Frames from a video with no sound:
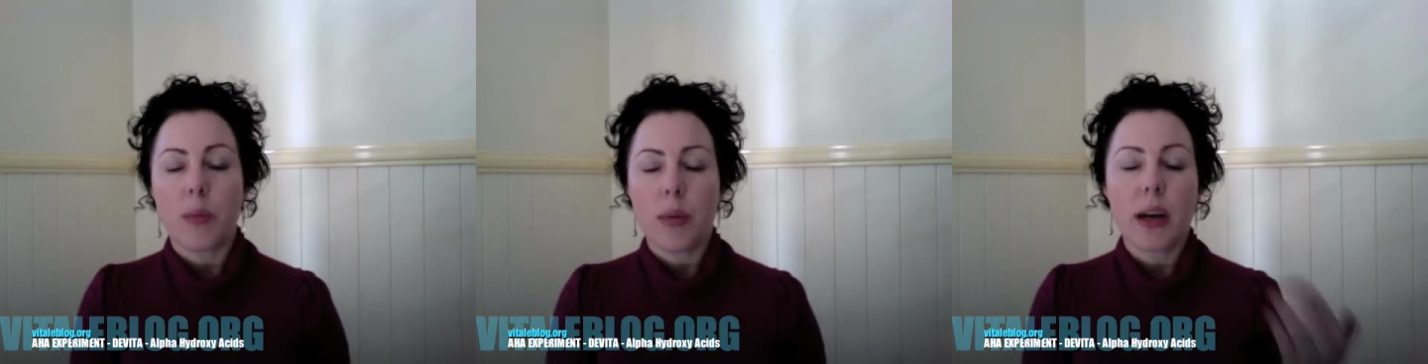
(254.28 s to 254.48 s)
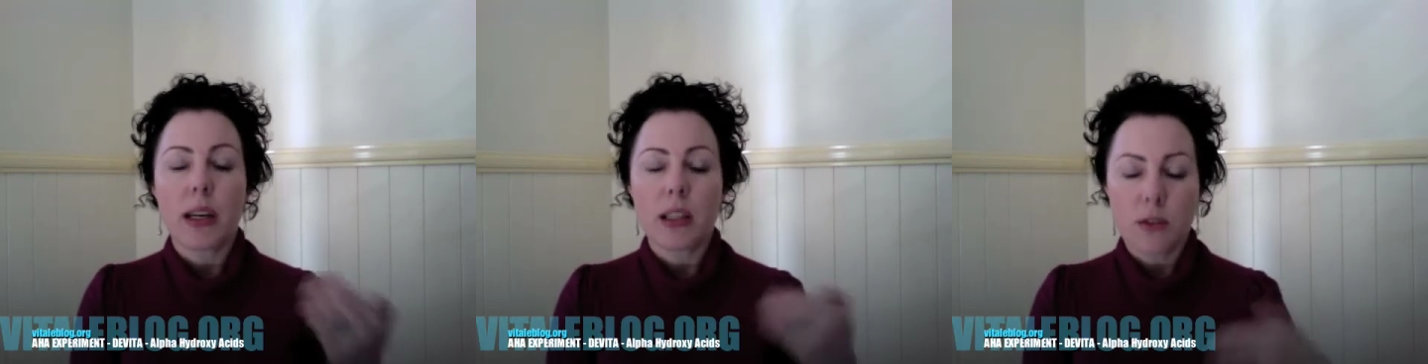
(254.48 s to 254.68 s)

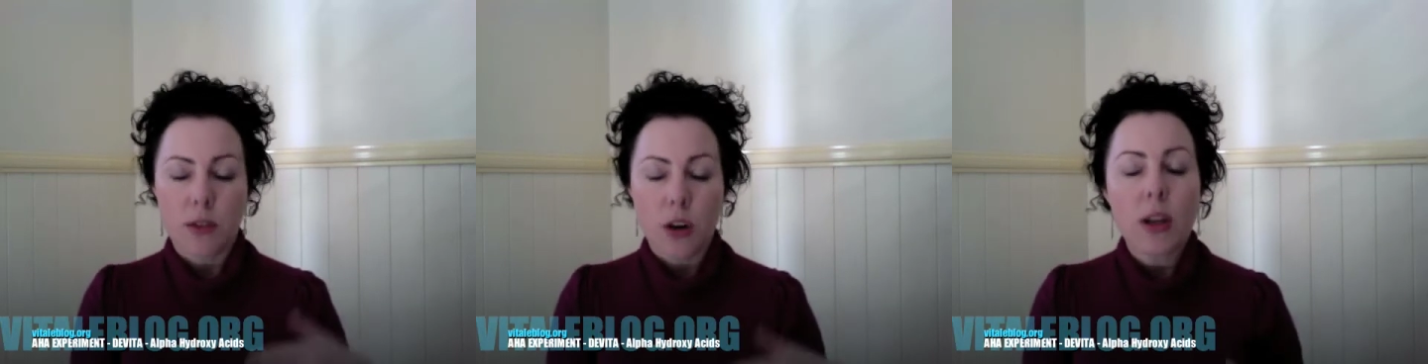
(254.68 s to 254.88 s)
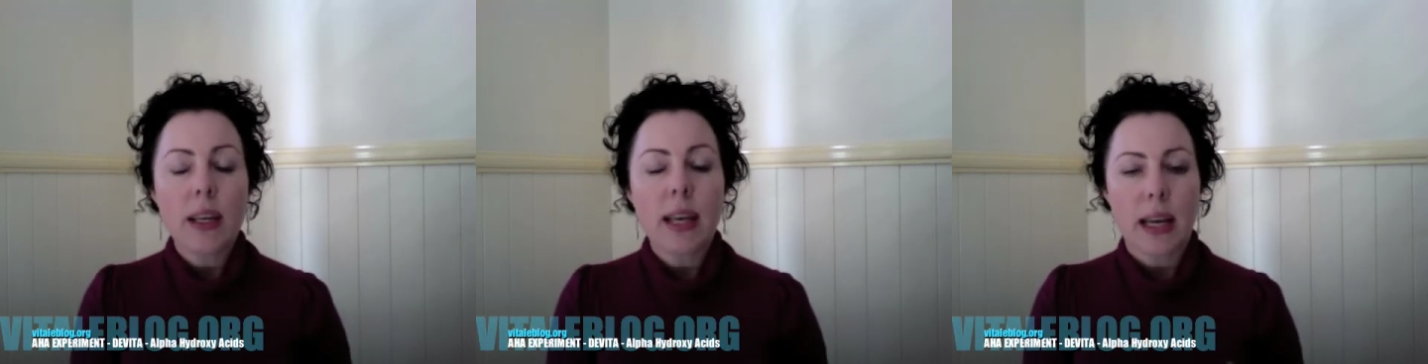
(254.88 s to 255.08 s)

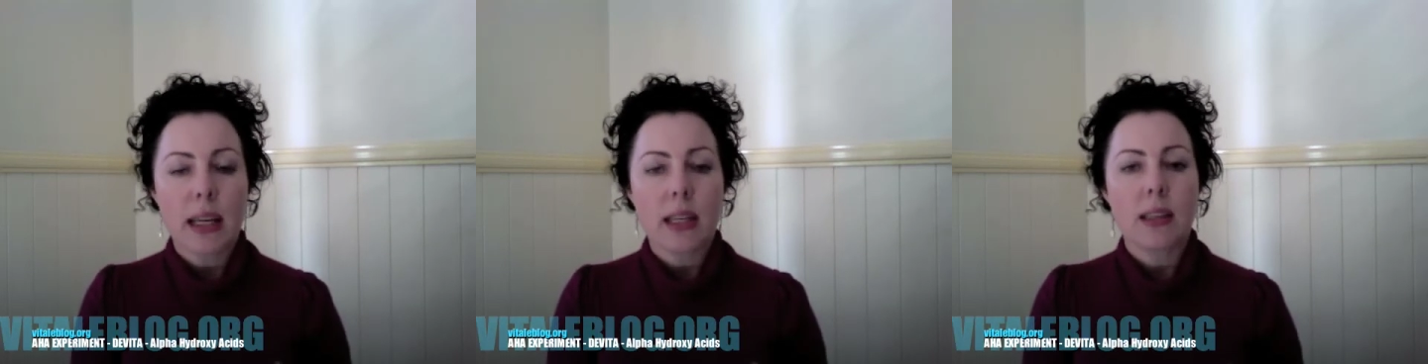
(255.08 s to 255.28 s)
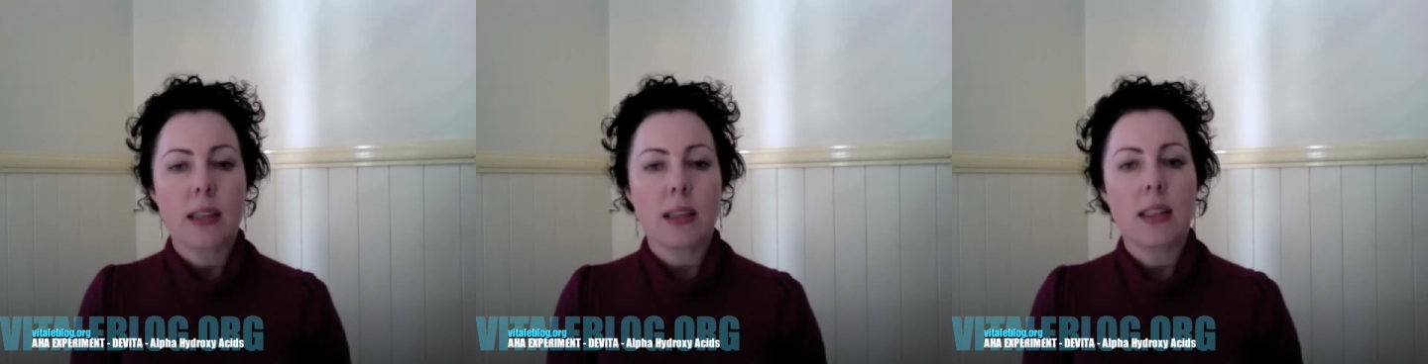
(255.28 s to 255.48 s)
exfoliating
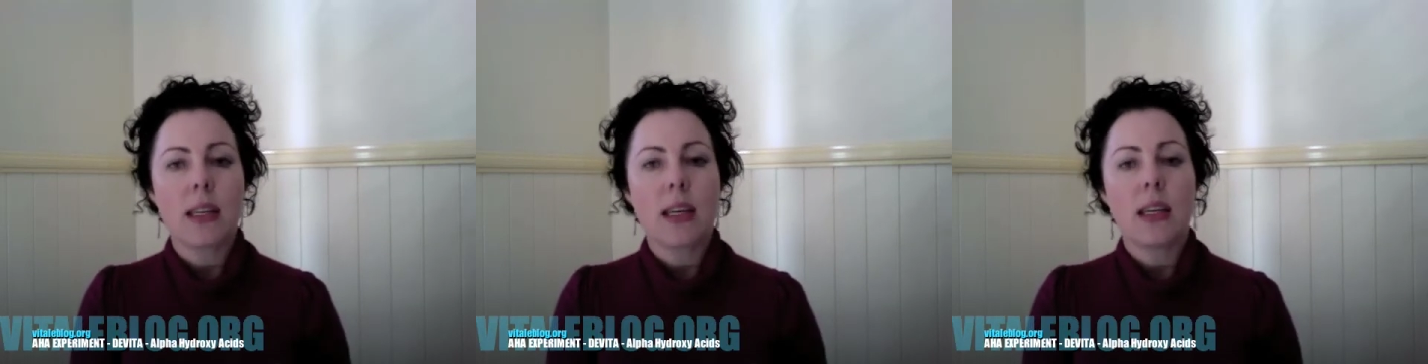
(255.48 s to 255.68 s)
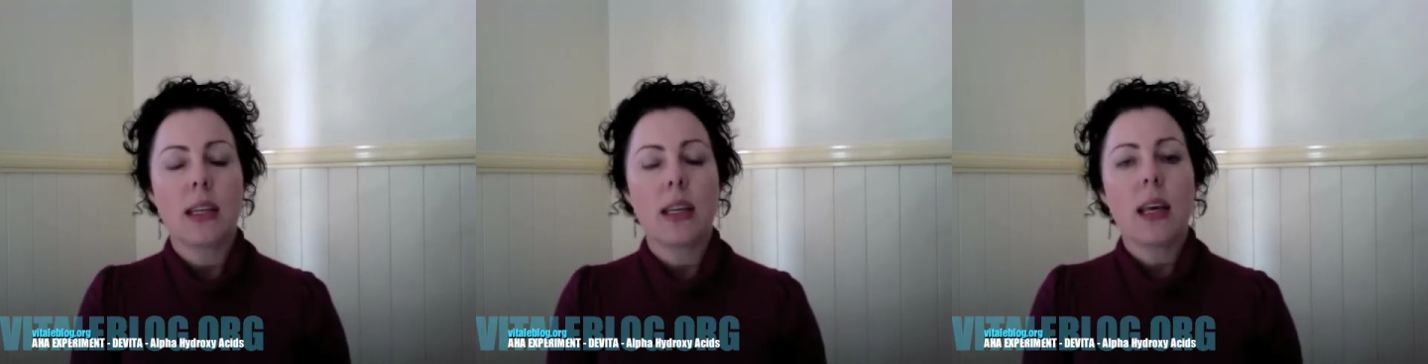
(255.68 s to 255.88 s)
the
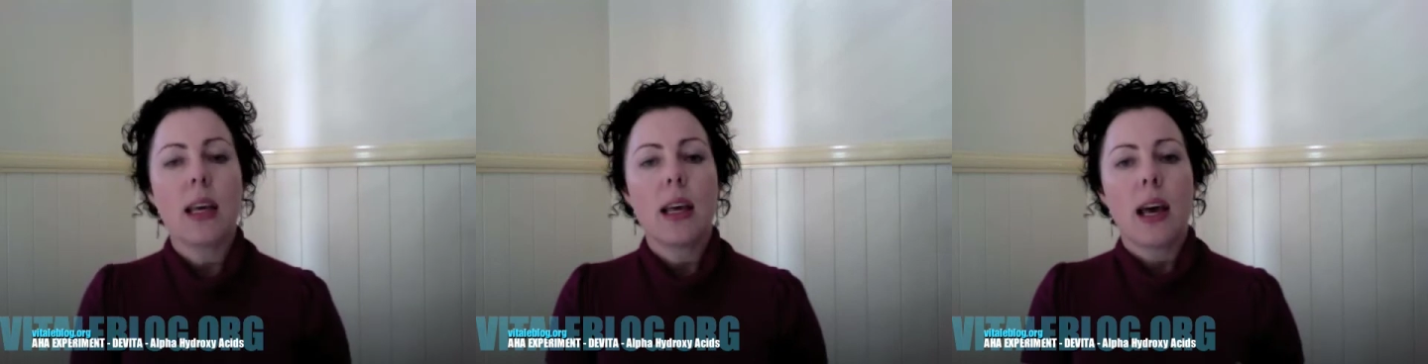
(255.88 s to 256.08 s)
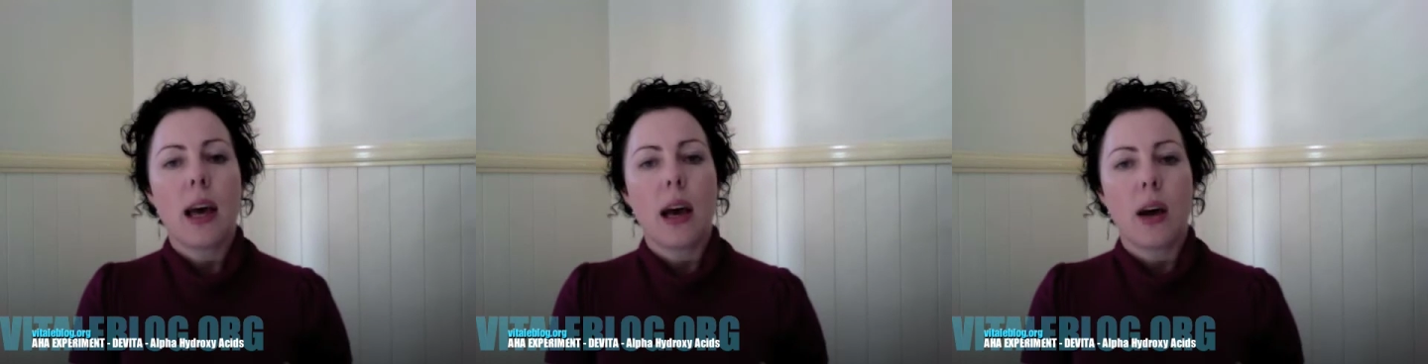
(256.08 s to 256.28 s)
skin,
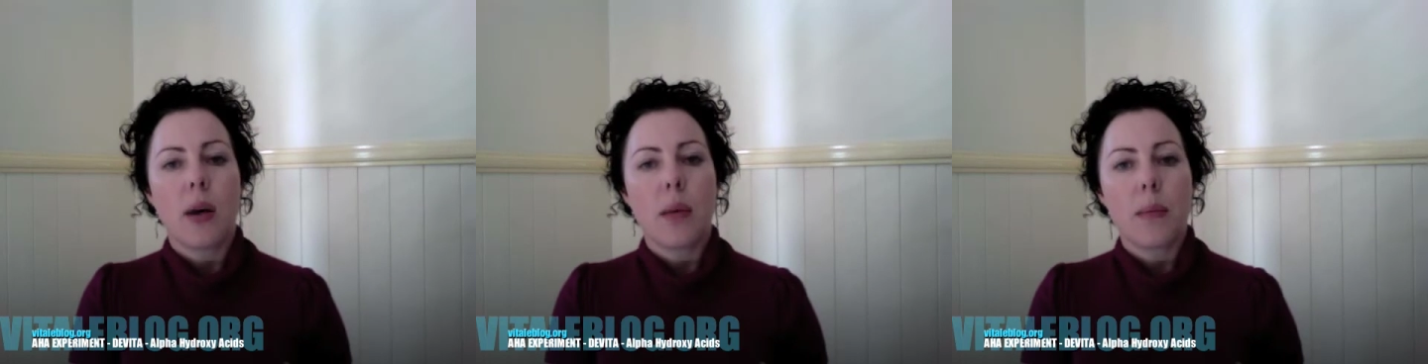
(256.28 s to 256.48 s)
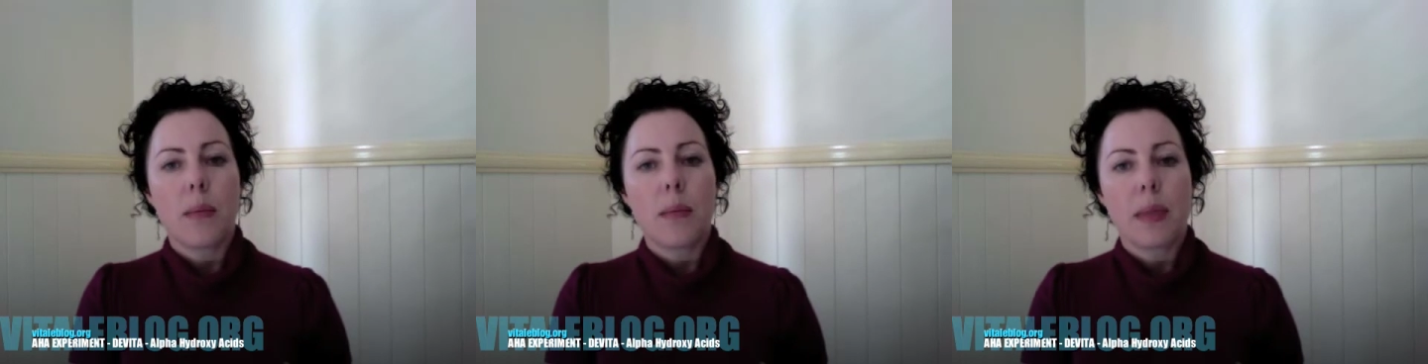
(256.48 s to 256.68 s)

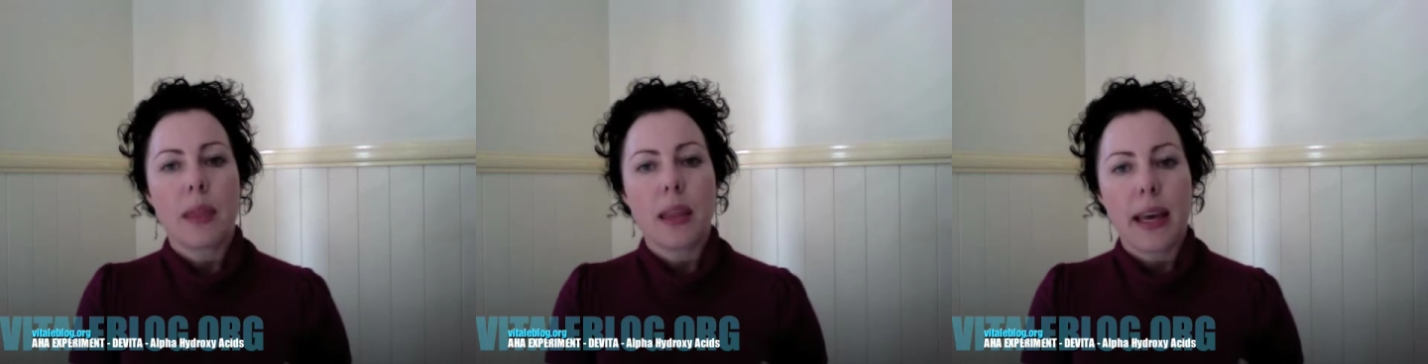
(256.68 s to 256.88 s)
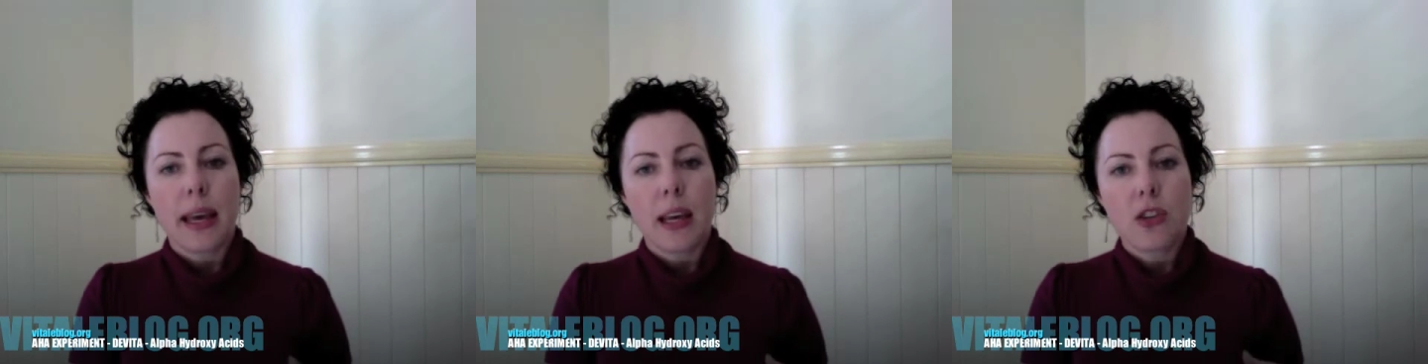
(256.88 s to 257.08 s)

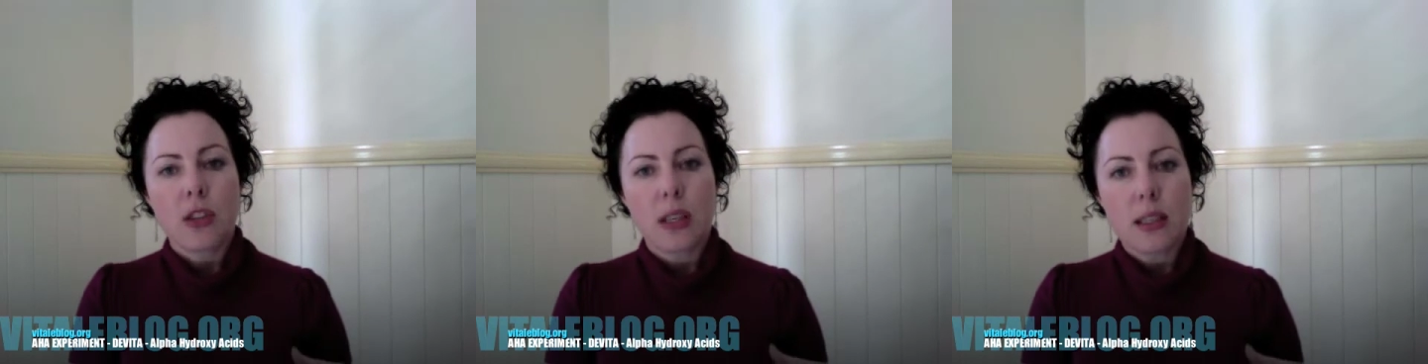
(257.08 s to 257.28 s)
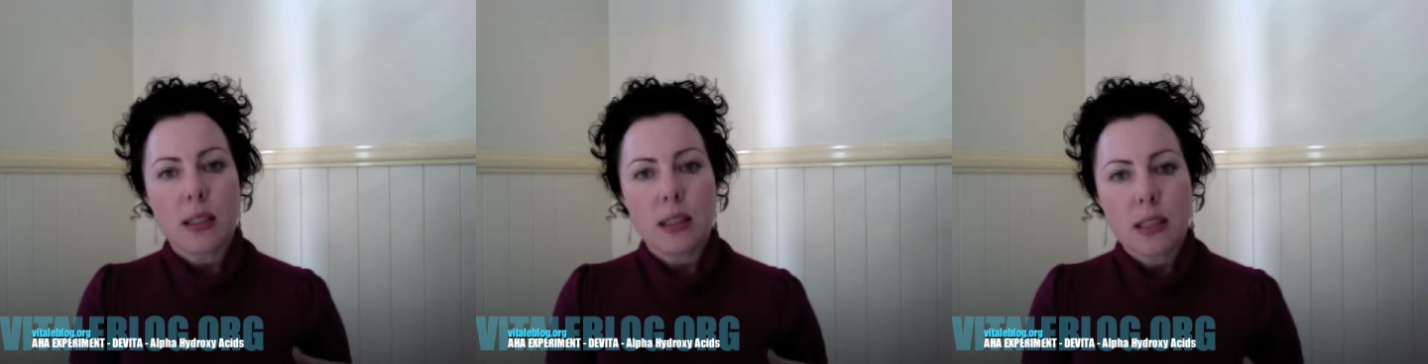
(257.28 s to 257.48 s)
they actually
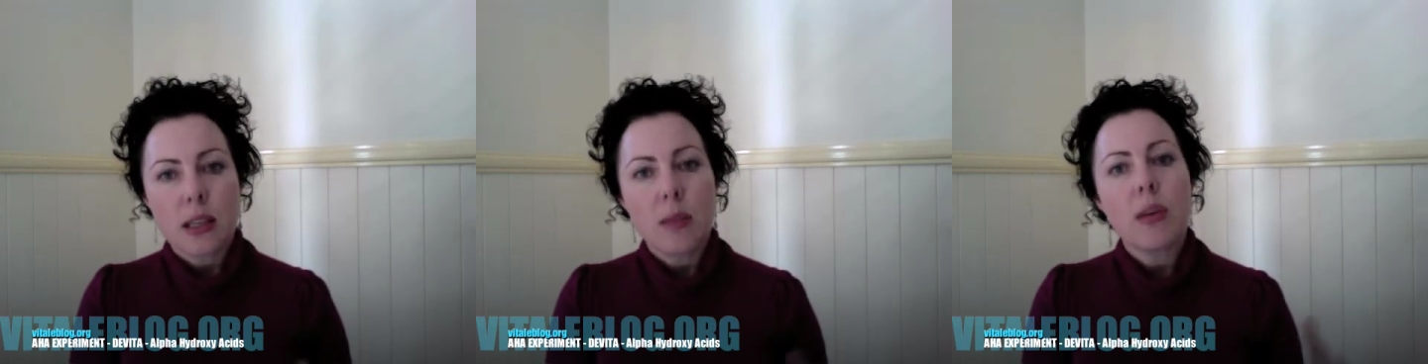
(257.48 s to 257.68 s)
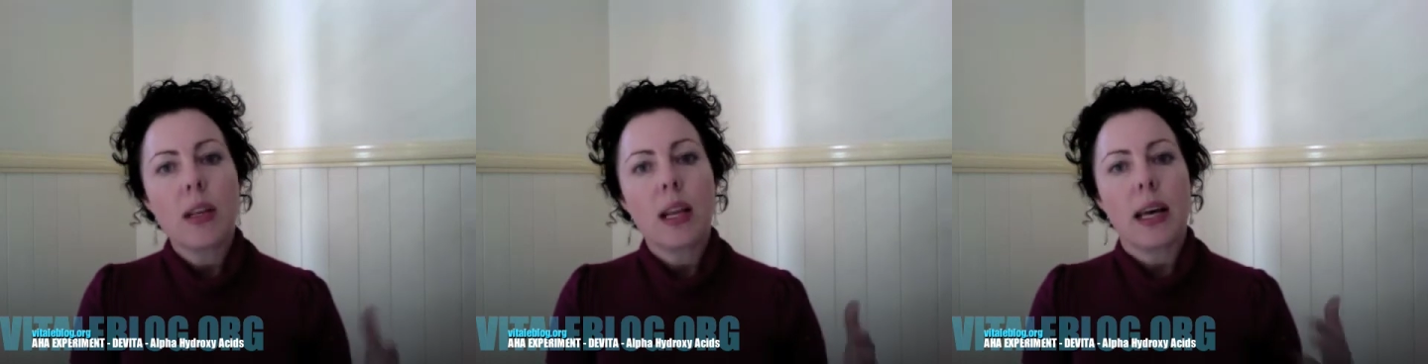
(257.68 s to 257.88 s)

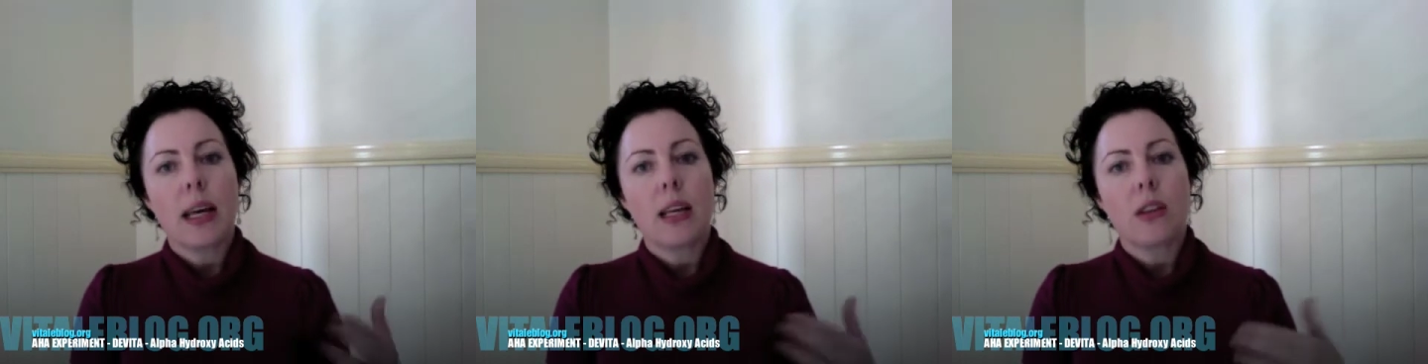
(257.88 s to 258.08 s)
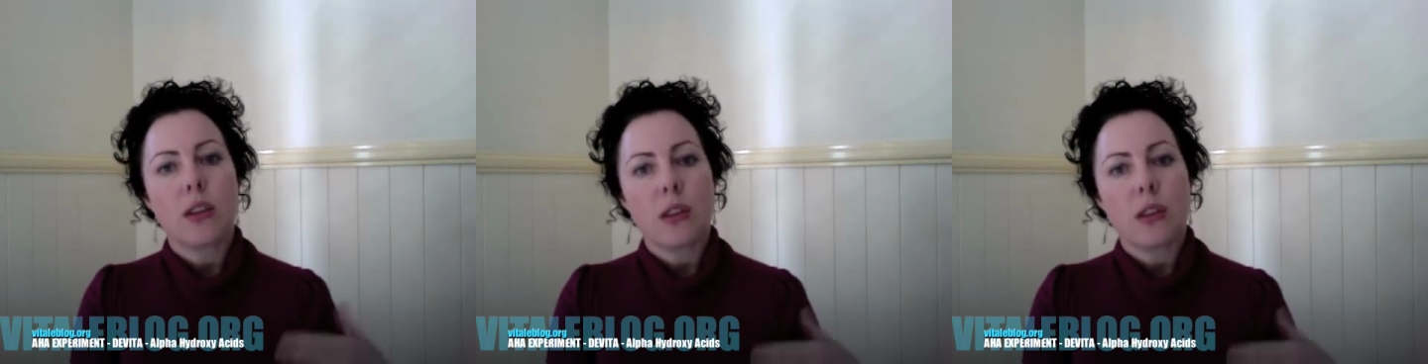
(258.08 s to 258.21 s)
stimulate